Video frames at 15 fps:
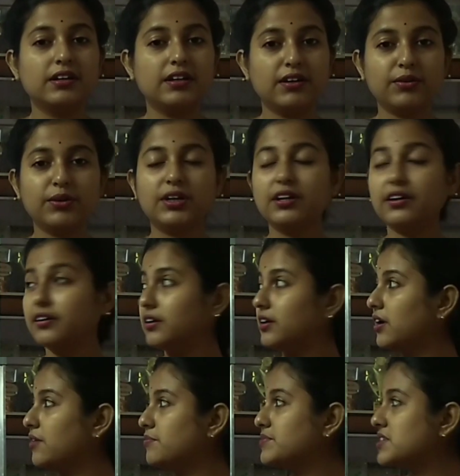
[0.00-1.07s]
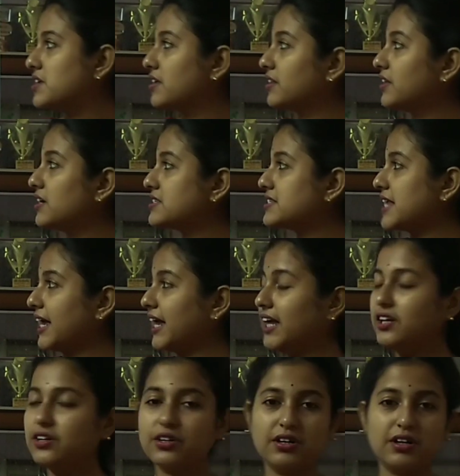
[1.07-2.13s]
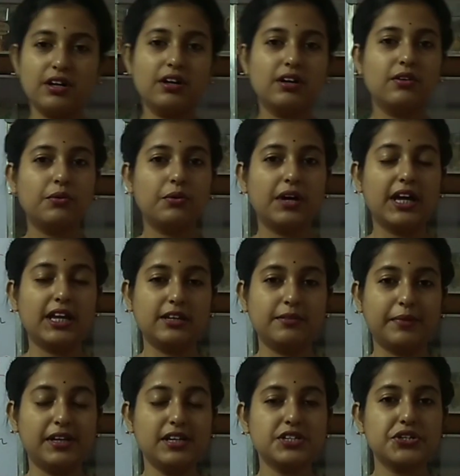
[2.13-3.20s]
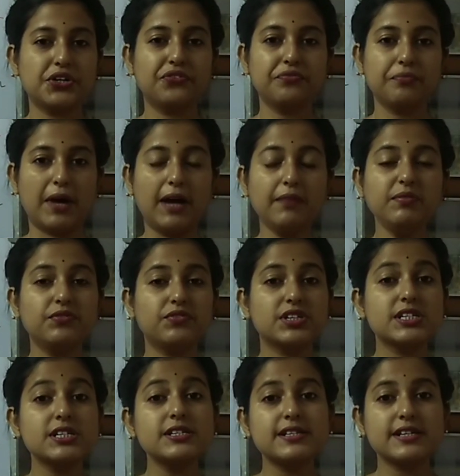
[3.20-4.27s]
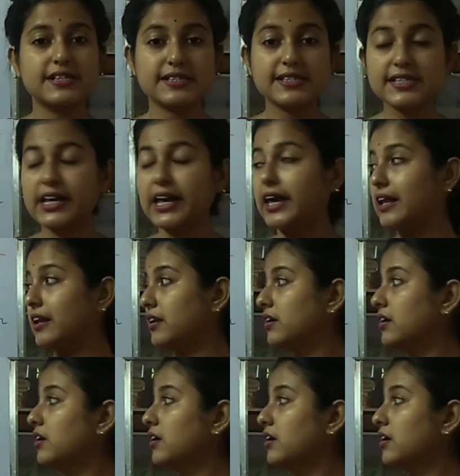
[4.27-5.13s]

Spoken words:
Now here comes the second element of map, which is scale.